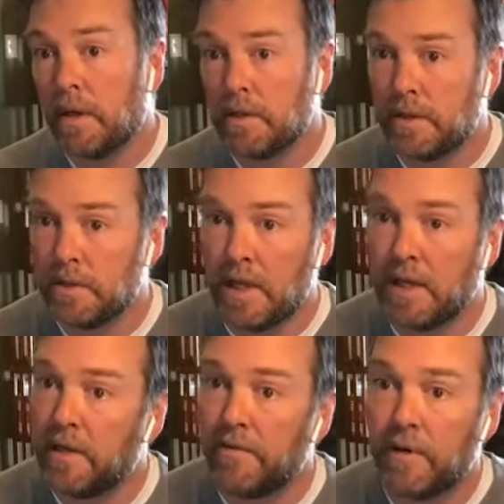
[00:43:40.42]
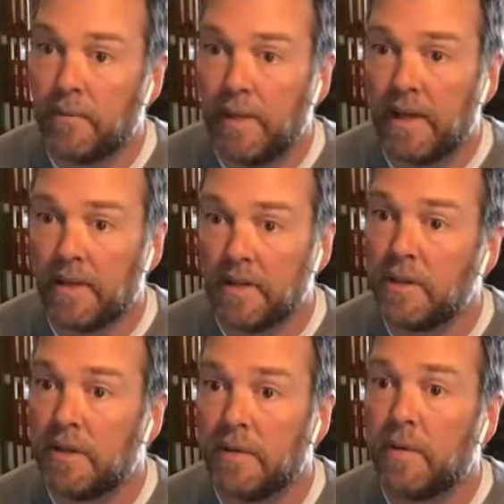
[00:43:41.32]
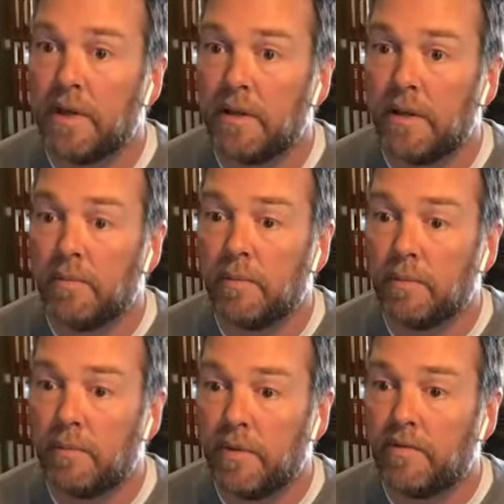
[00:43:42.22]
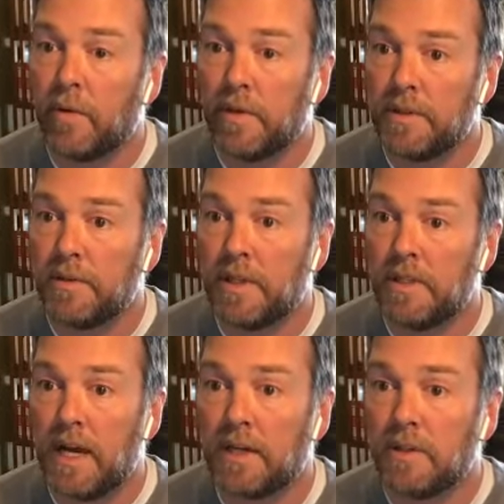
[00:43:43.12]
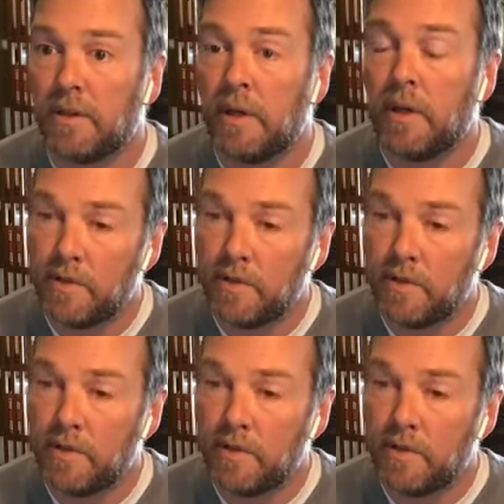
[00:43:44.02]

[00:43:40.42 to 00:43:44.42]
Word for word: It's just got a different balance sheet than what it did before this transaction.